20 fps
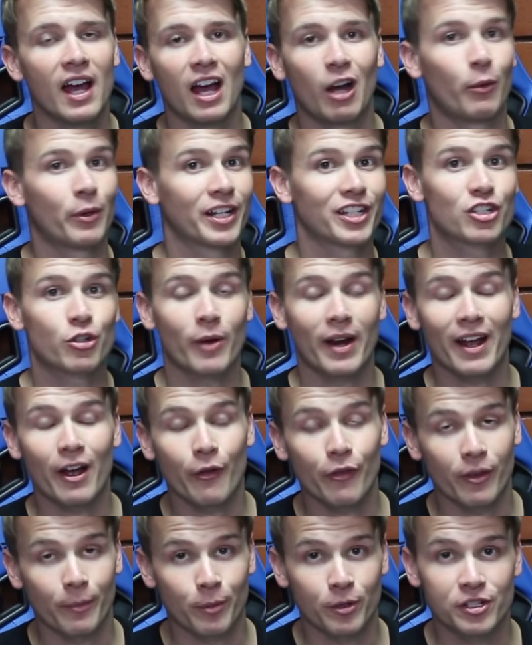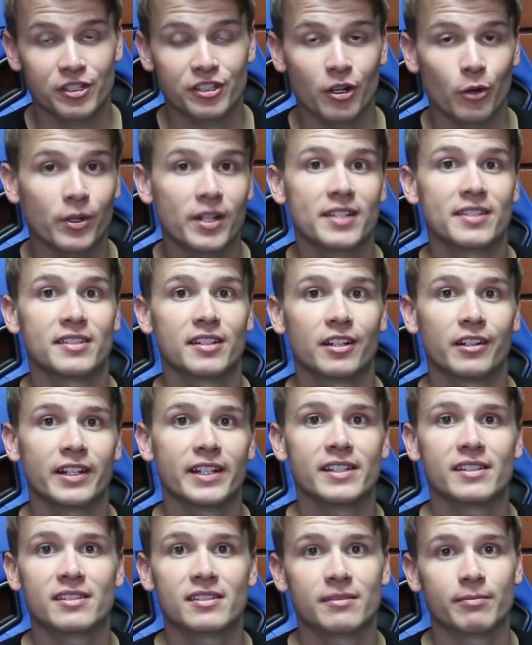I want to try out the Persona
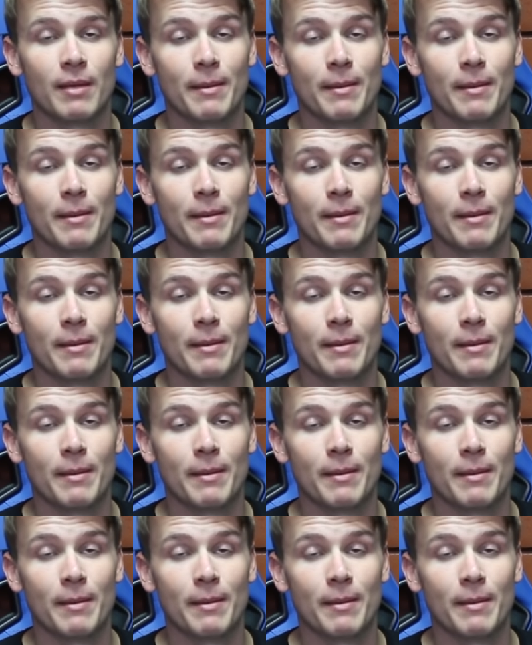series,